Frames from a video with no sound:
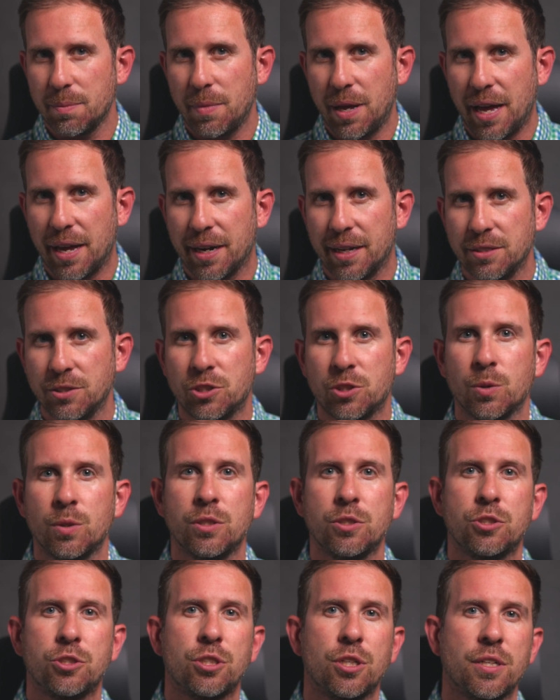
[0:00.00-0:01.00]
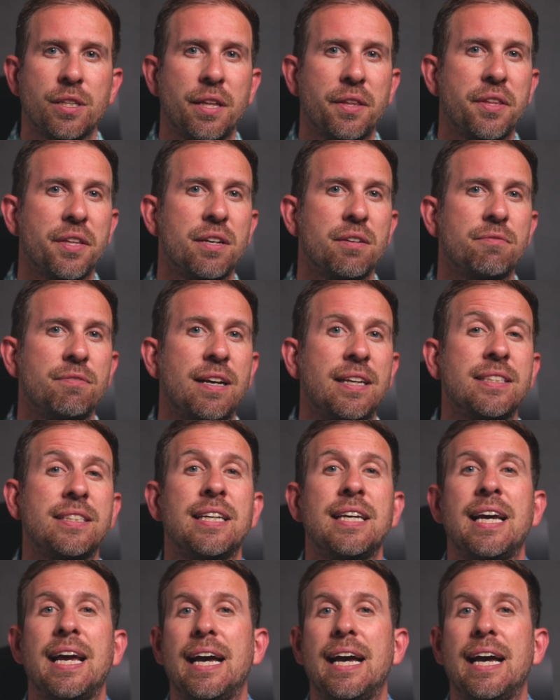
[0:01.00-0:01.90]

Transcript: managed to ensure that the event